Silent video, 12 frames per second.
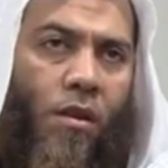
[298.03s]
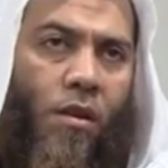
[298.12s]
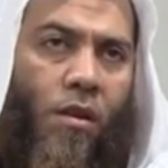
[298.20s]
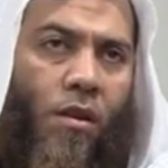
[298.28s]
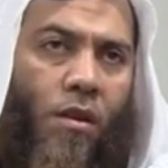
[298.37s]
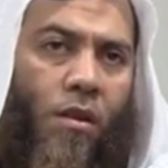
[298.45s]

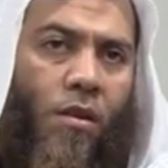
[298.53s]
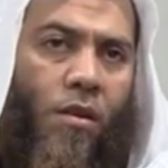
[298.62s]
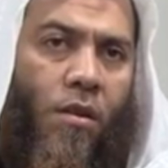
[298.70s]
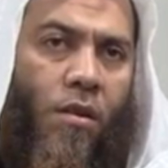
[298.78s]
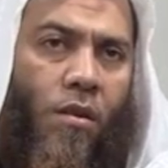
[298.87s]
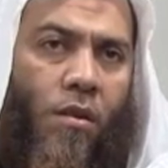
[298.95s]

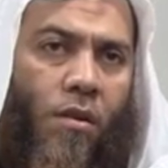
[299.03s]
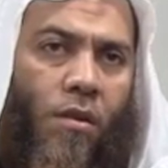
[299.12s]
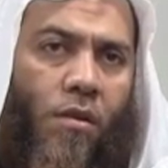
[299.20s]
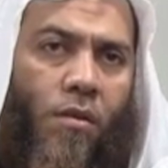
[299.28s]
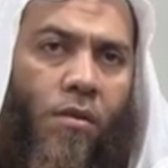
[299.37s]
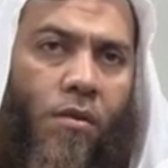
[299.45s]

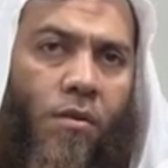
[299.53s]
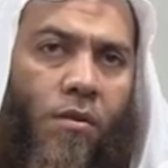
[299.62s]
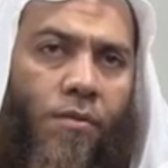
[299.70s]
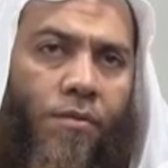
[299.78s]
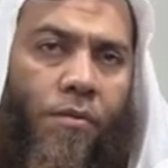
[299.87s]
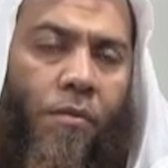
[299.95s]

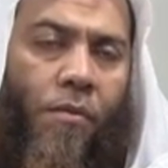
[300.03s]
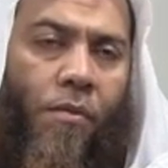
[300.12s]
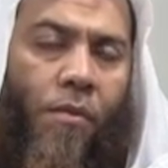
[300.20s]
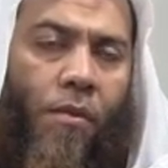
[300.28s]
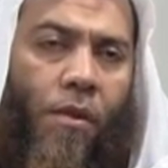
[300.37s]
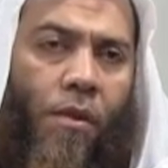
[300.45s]

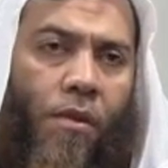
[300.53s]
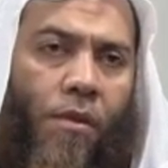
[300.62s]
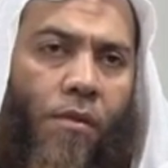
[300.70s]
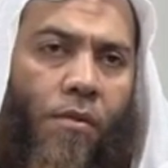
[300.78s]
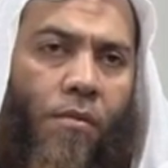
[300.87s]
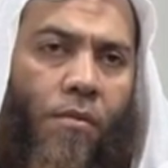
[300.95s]

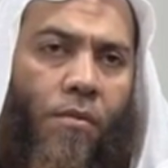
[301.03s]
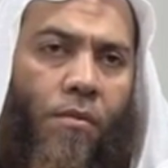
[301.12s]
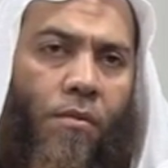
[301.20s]
This person isn't speaking.